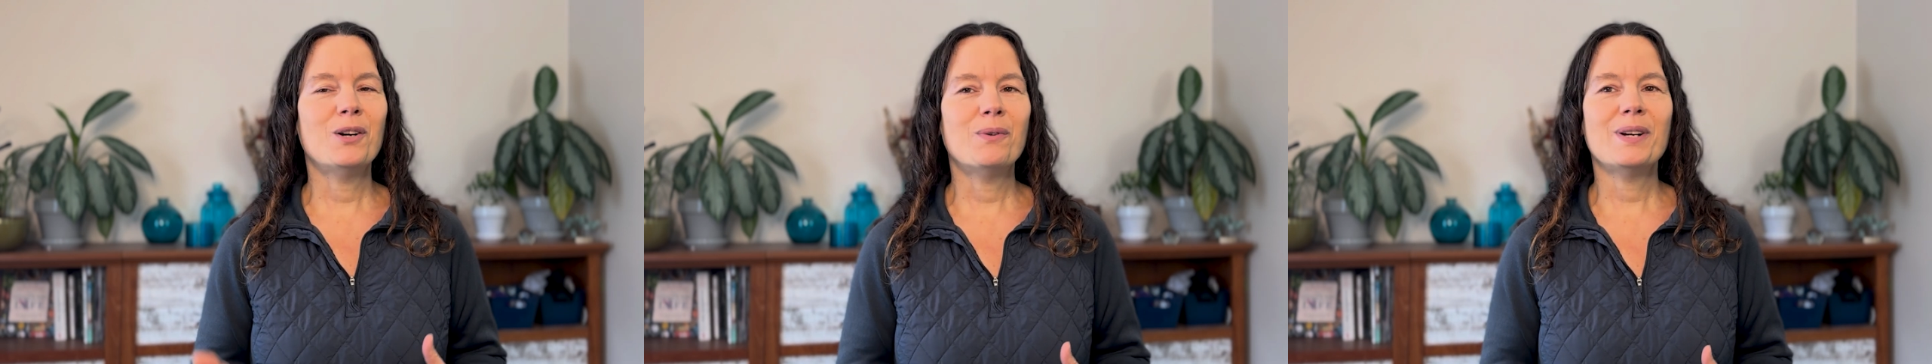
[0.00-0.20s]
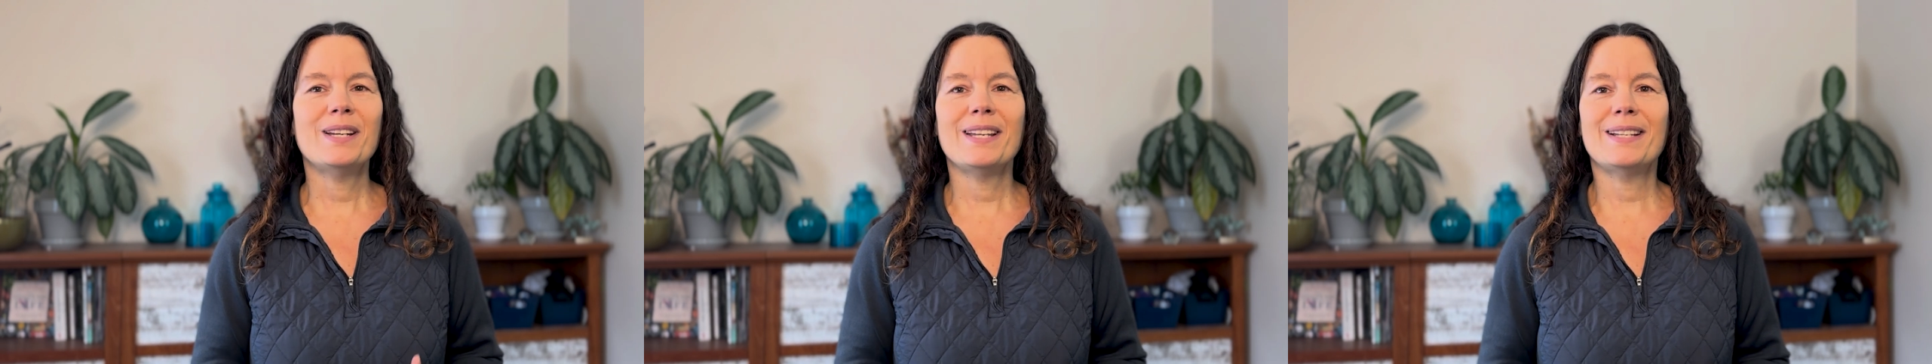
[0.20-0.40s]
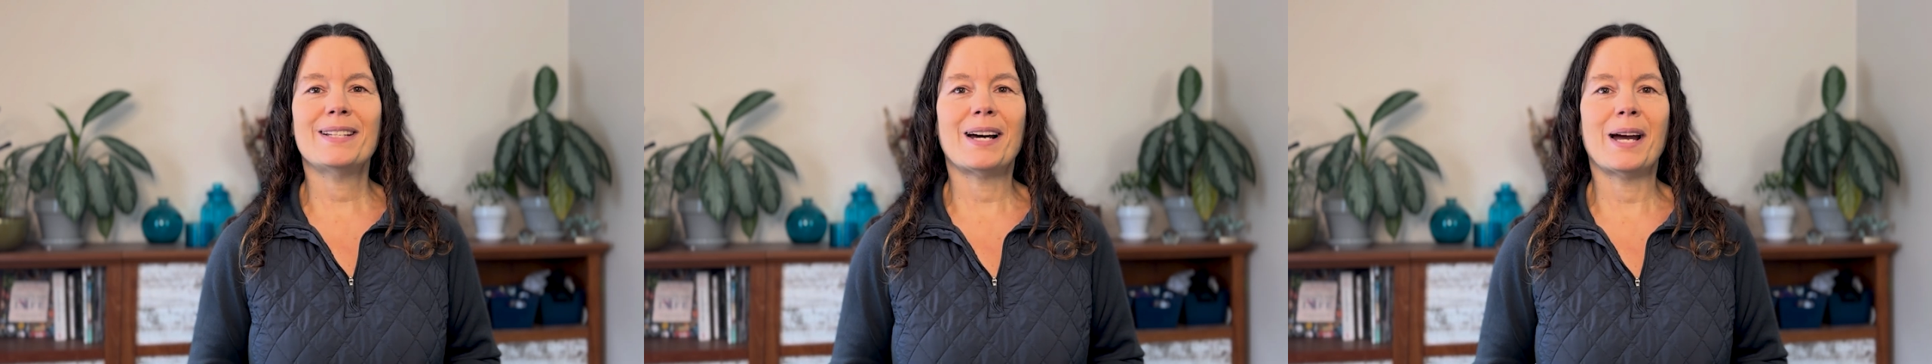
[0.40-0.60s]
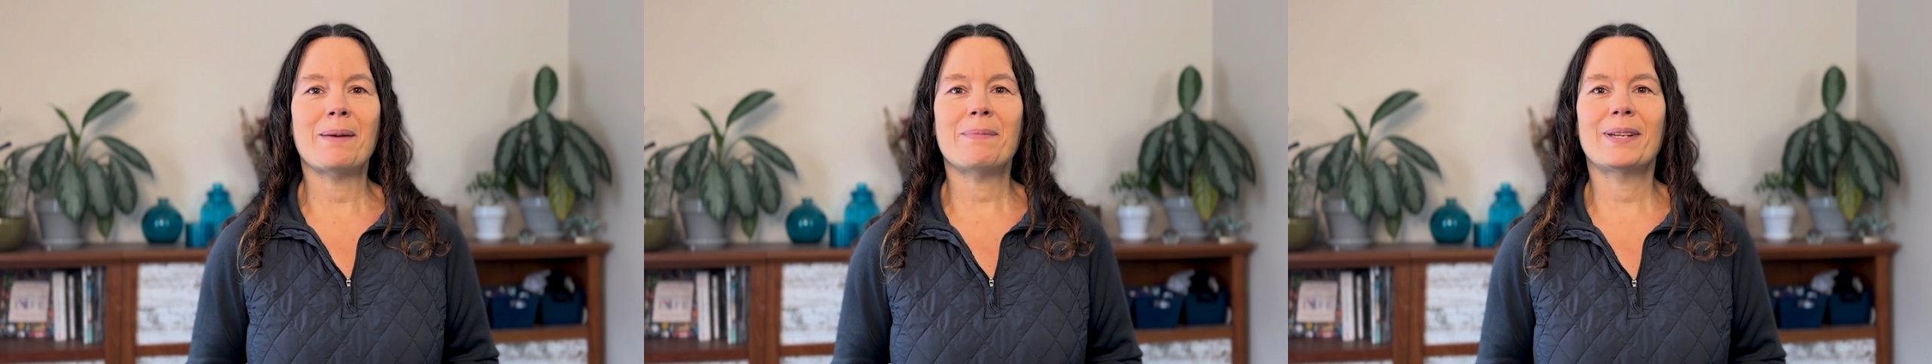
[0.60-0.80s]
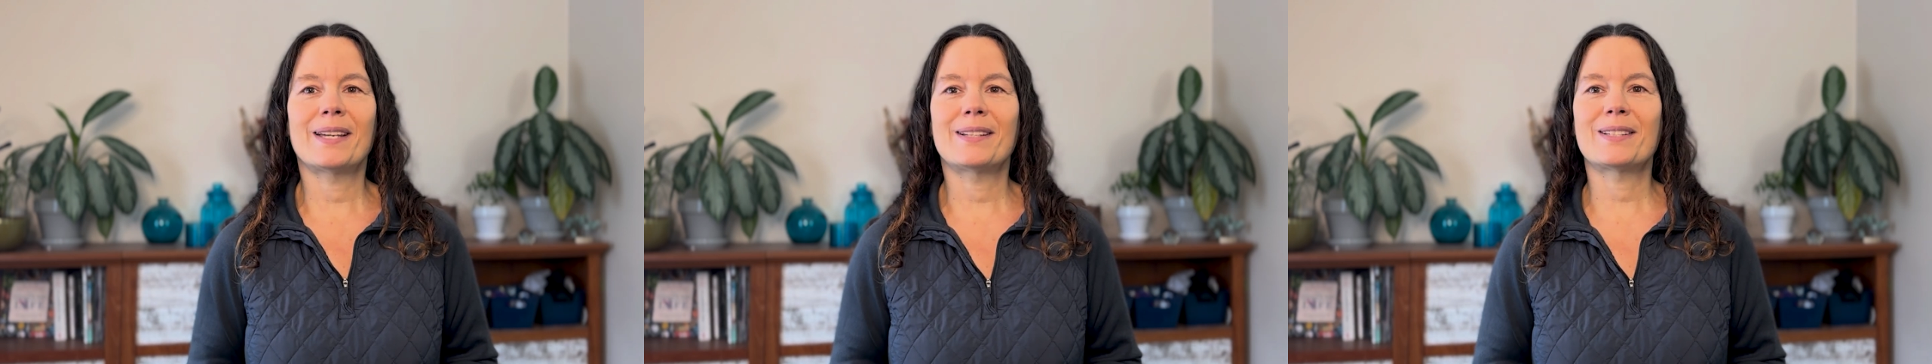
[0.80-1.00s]
would need time
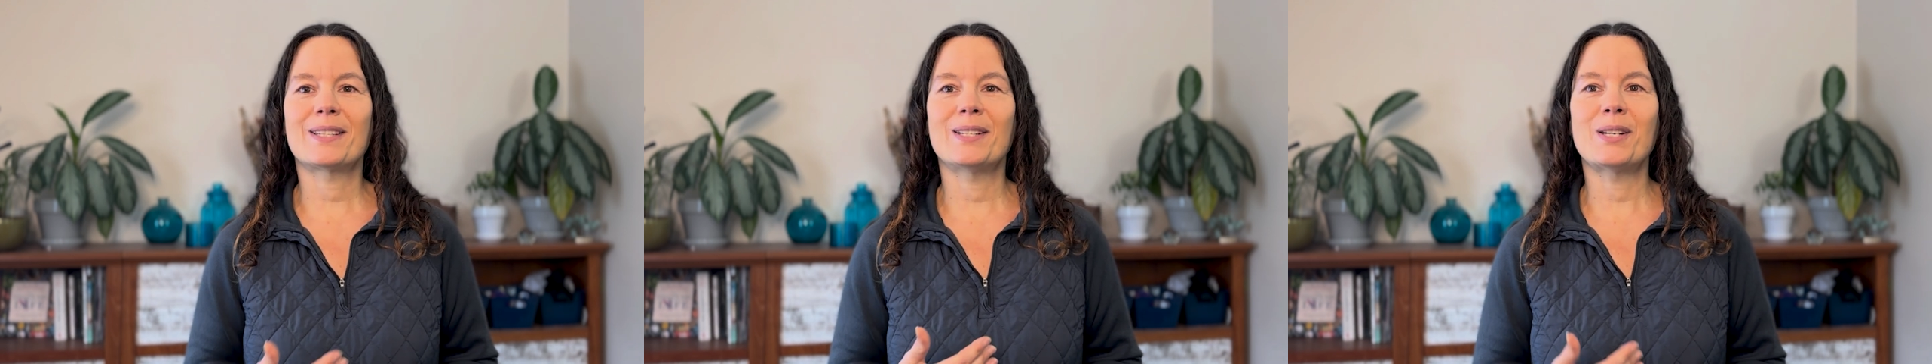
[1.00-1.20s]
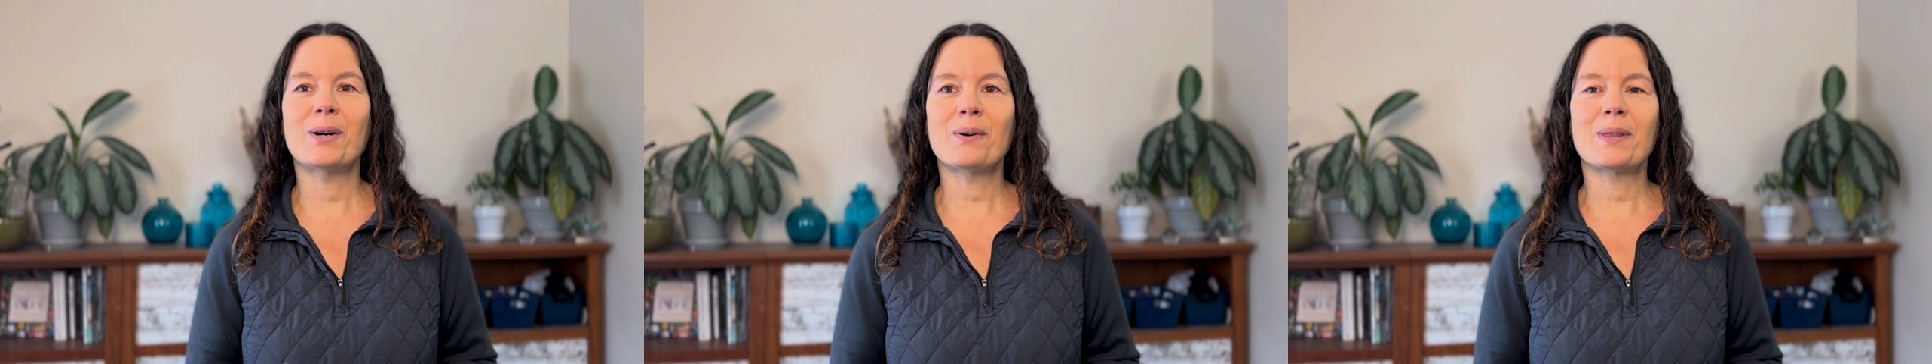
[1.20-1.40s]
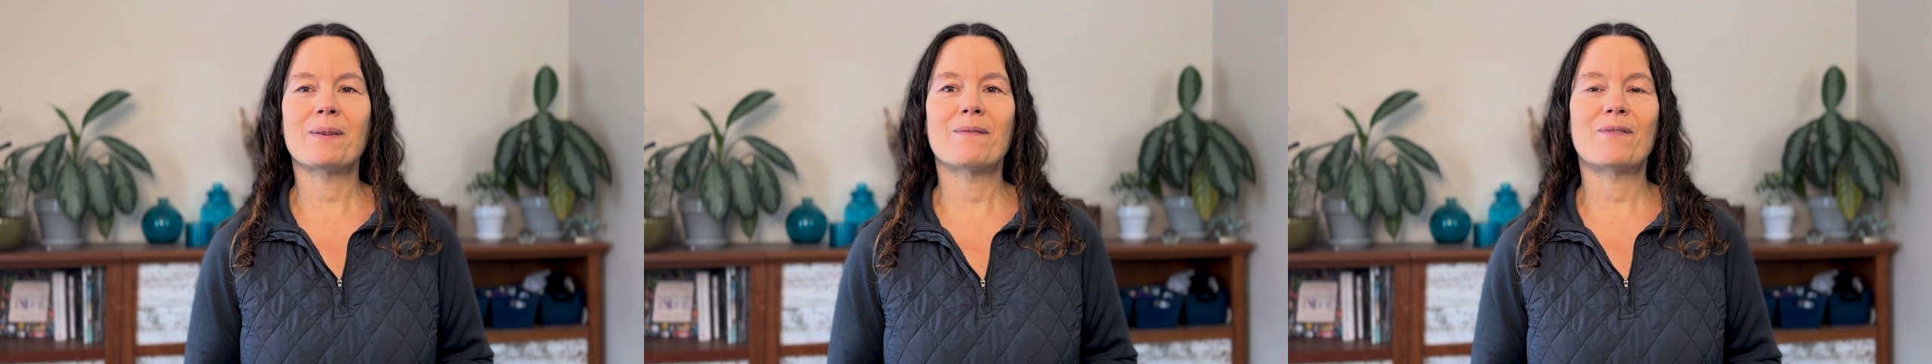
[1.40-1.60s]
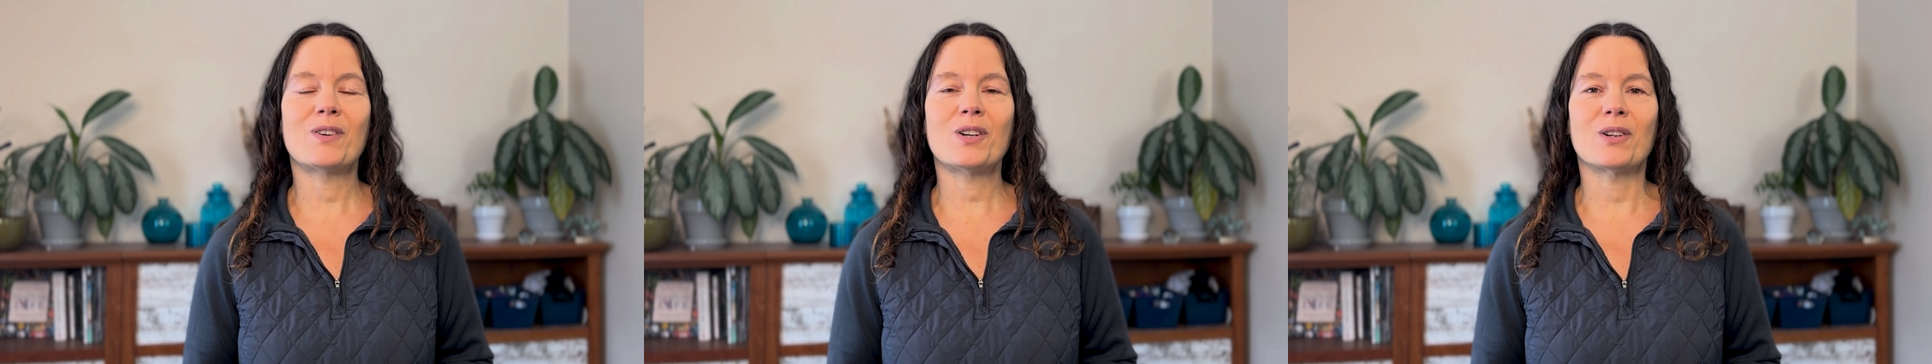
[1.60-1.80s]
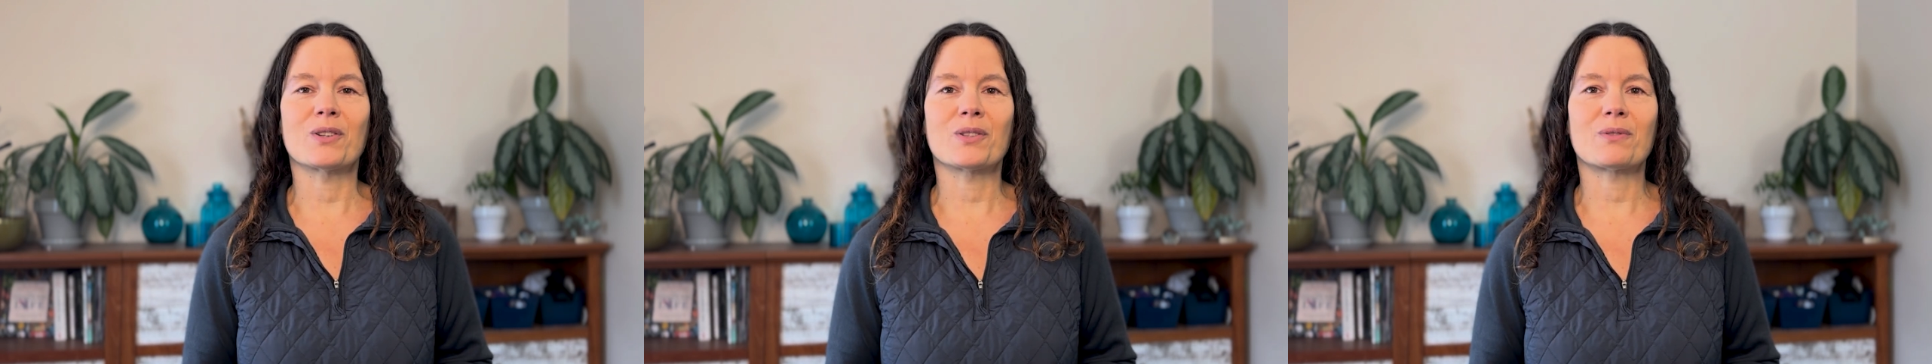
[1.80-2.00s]
to get to know them
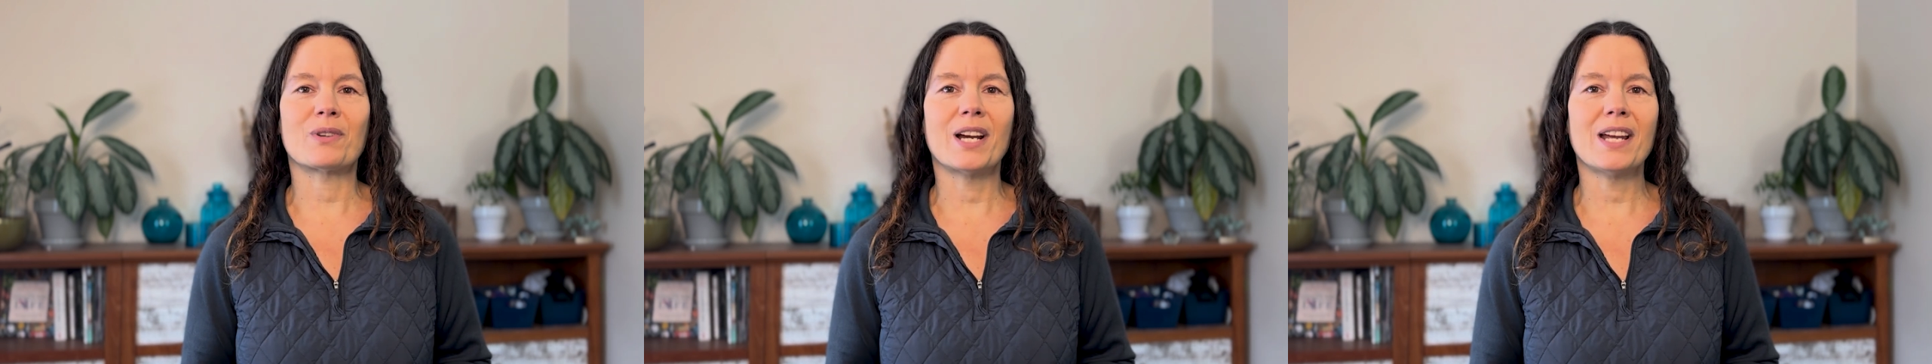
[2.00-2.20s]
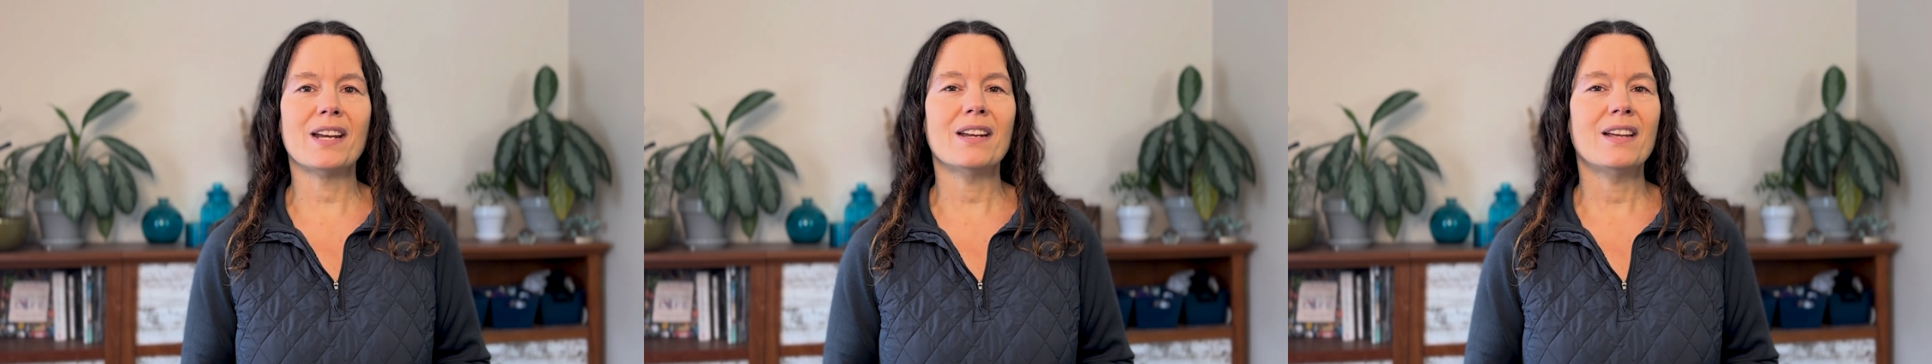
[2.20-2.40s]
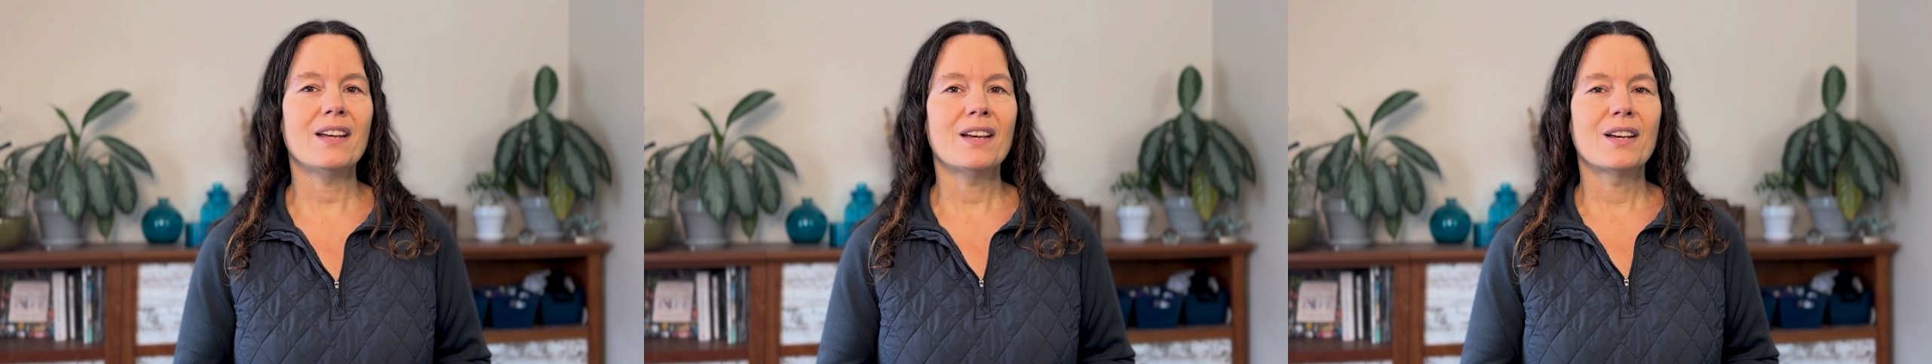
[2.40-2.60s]
first, right?